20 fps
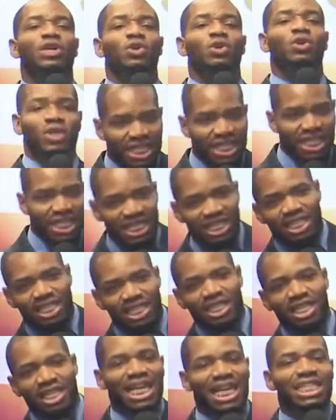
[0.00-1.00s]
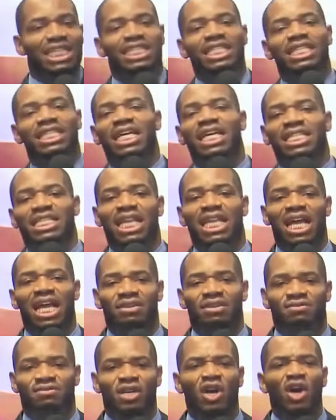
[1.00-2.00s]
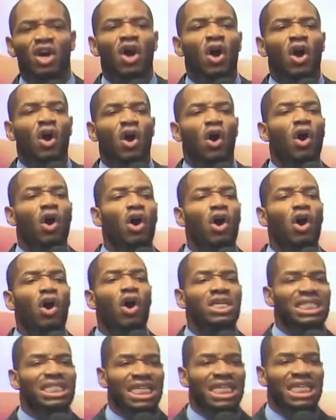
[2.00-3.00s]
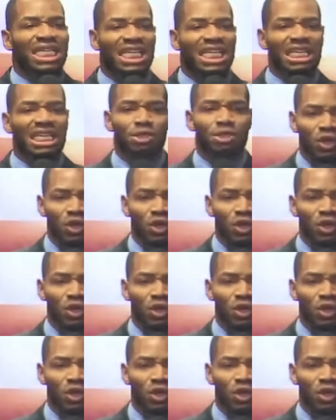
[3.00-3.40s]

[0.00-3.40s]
Then you think that thing has life. All scripture